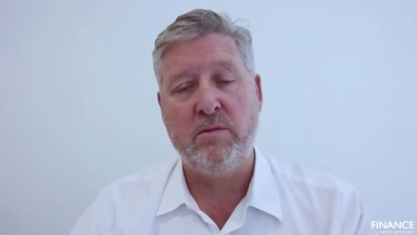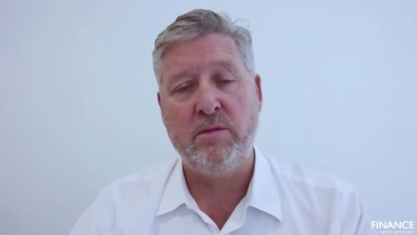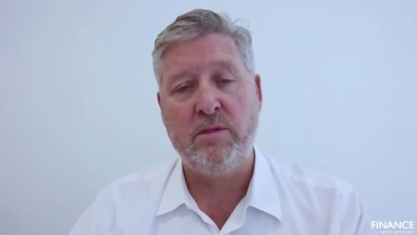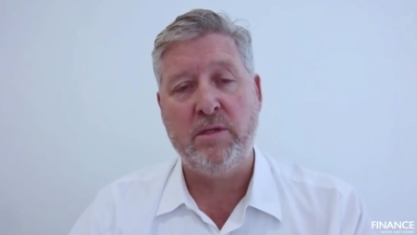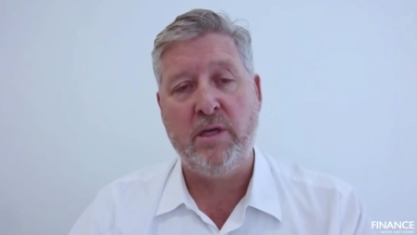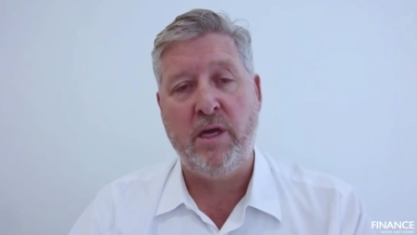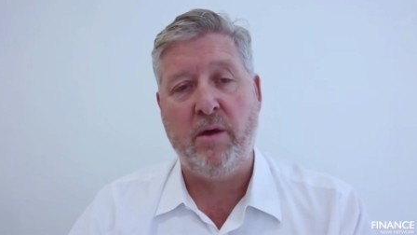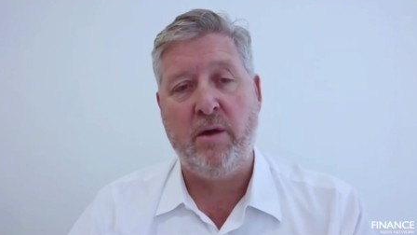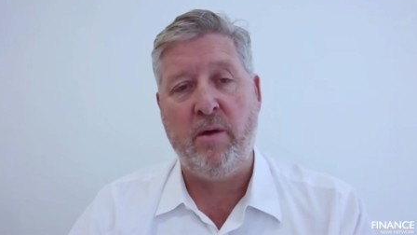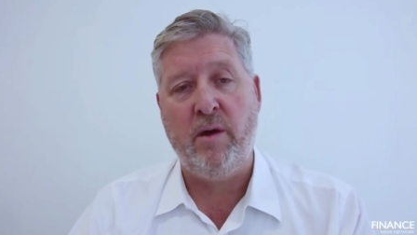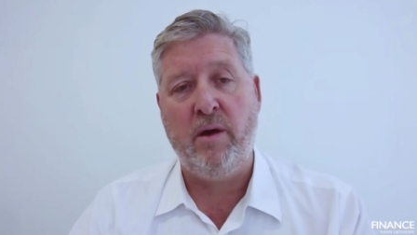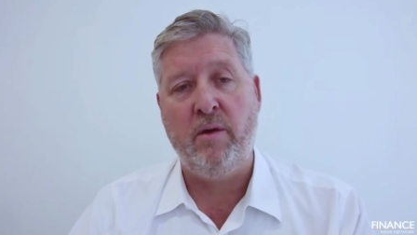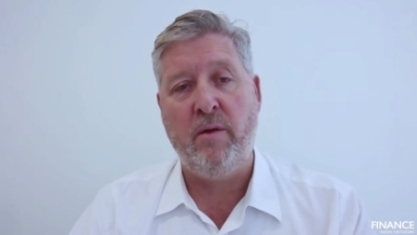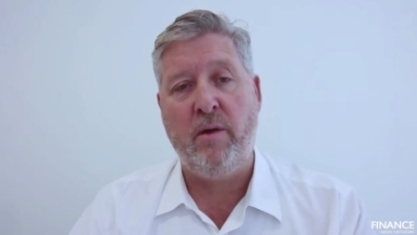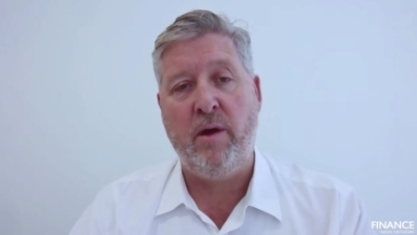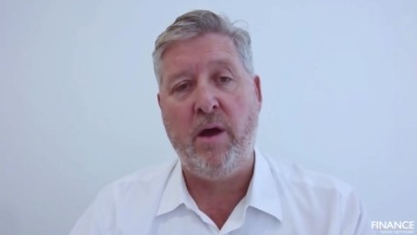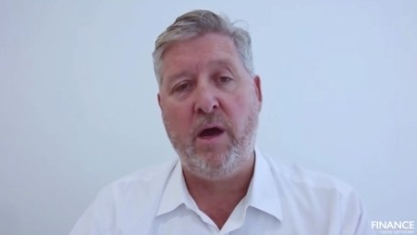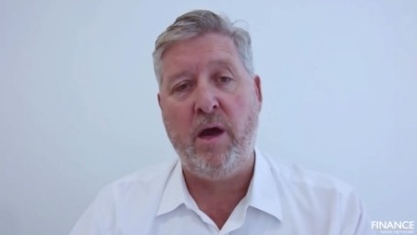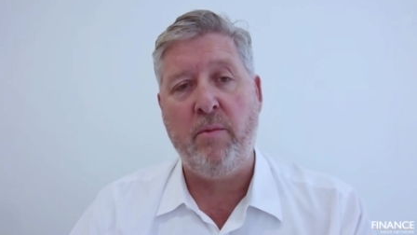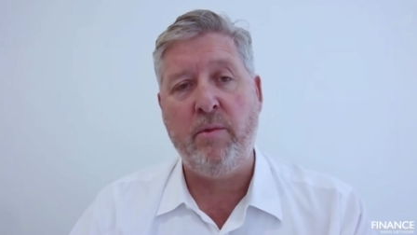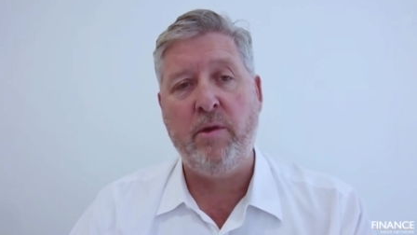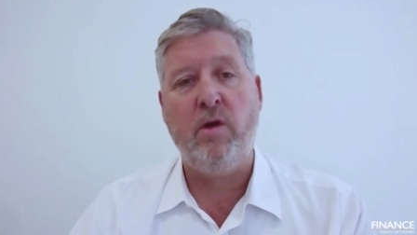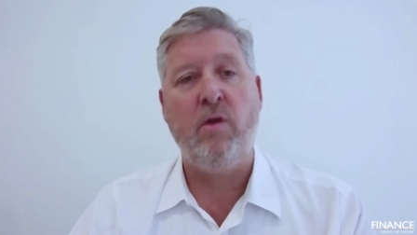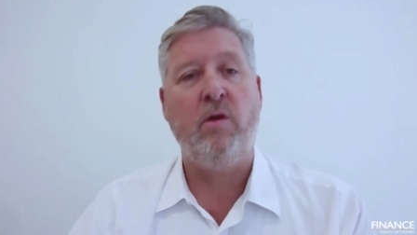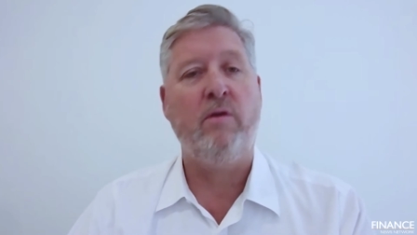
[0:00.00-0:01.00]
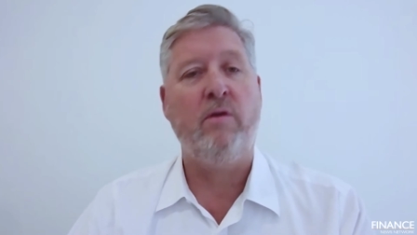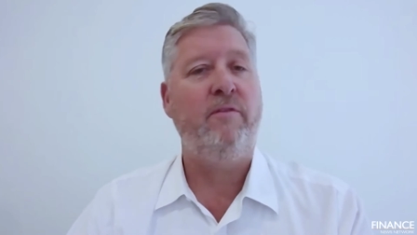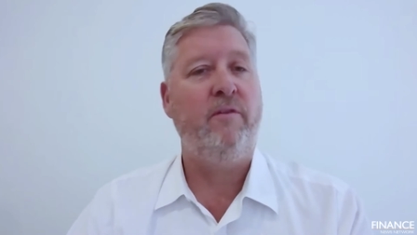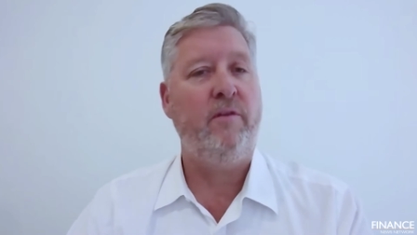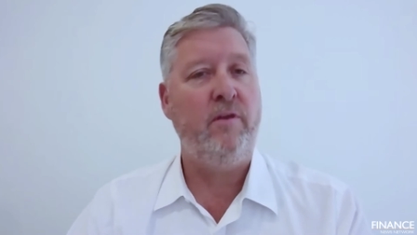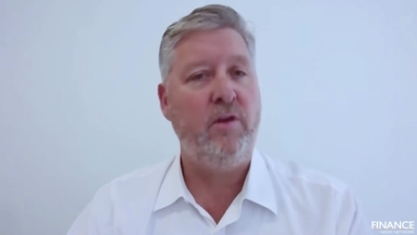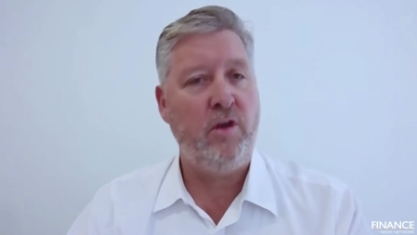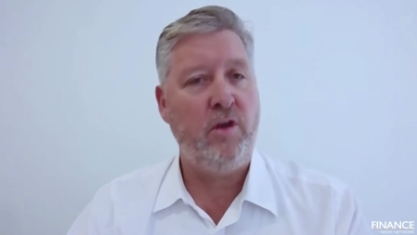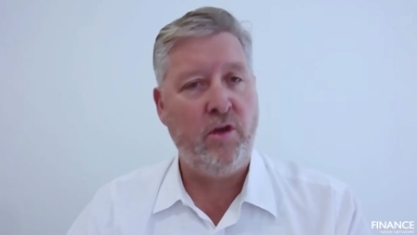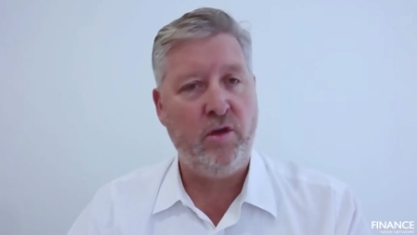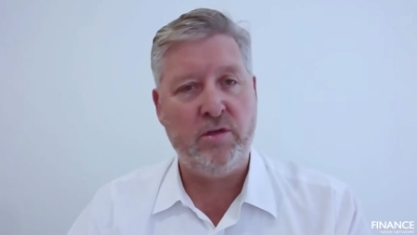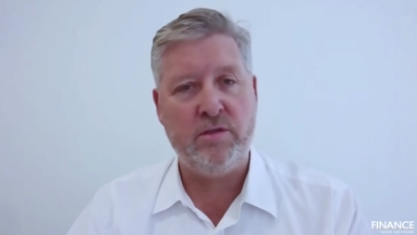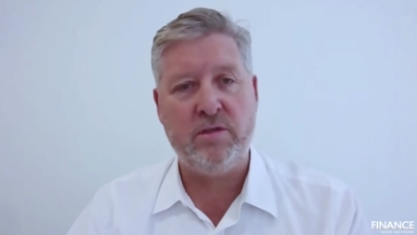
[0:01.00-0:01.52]
So I, I, would look for
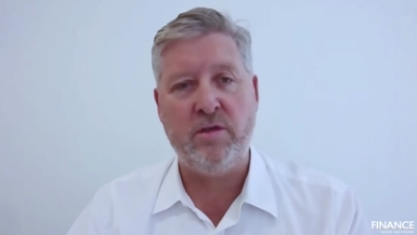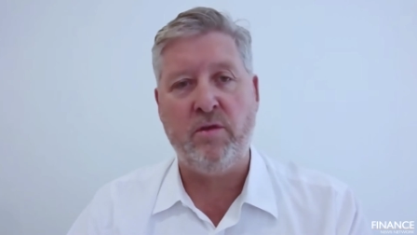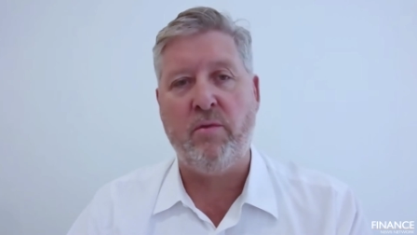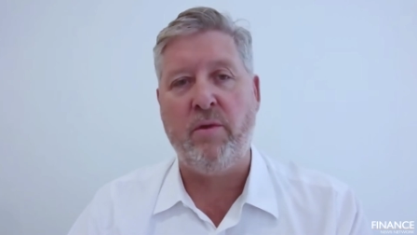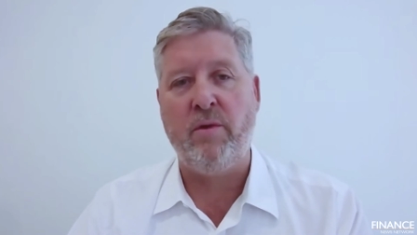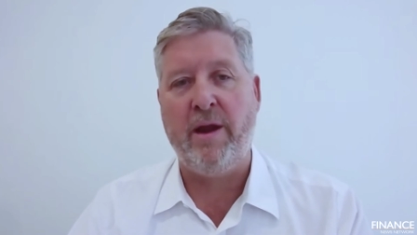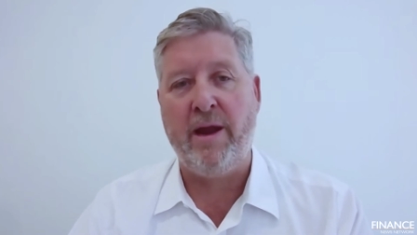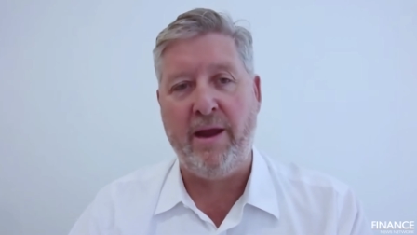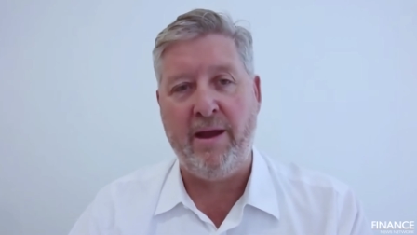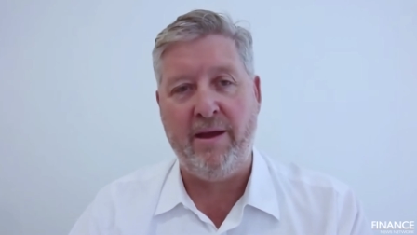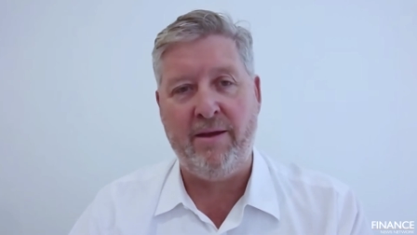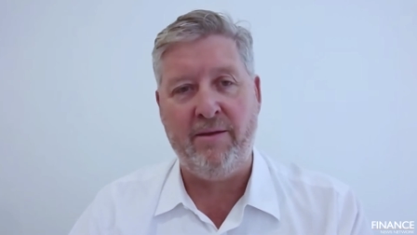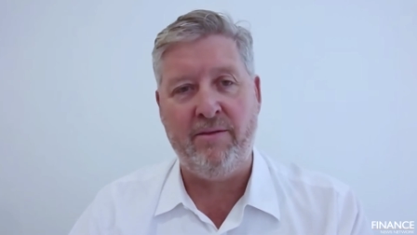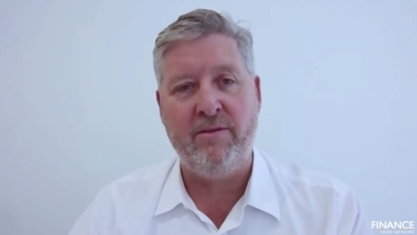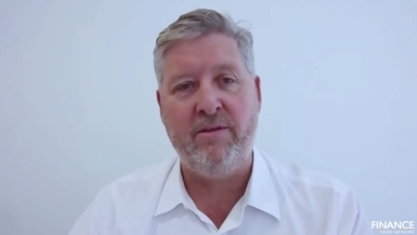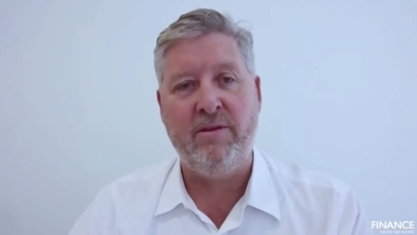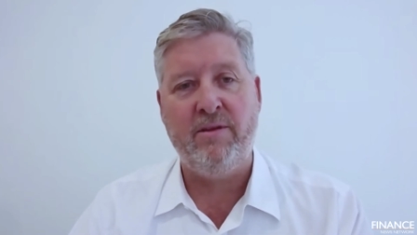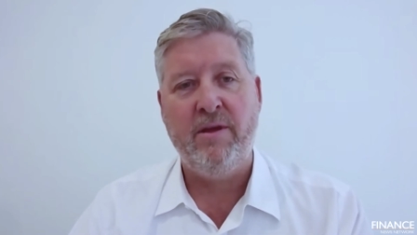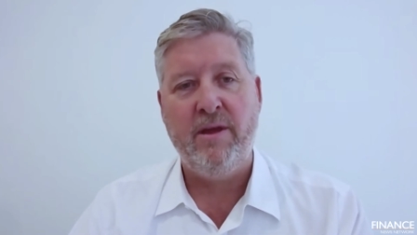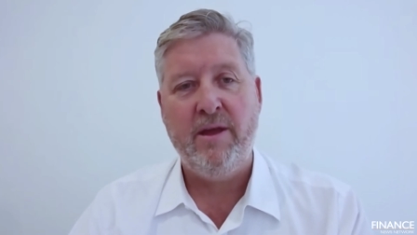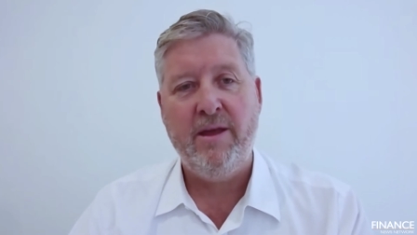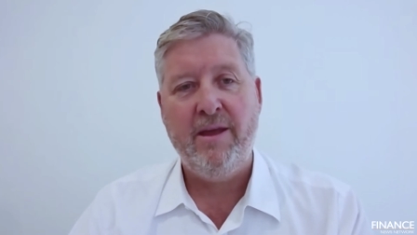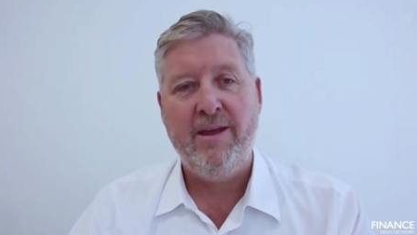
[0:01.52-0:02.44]
news around